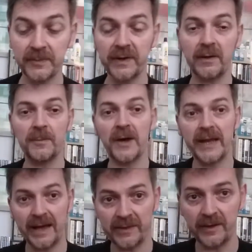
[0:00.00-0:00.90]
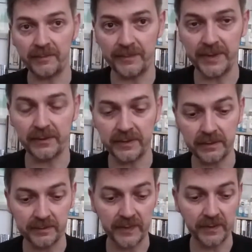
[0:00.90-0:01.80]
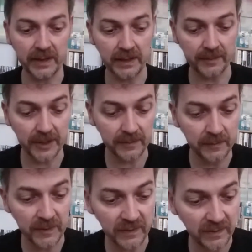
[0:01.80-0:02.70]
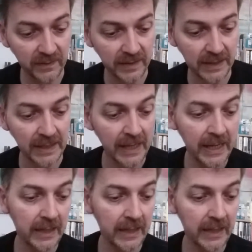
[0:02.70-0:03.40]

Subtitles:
update on my other build that I'm doing at the moment, which is the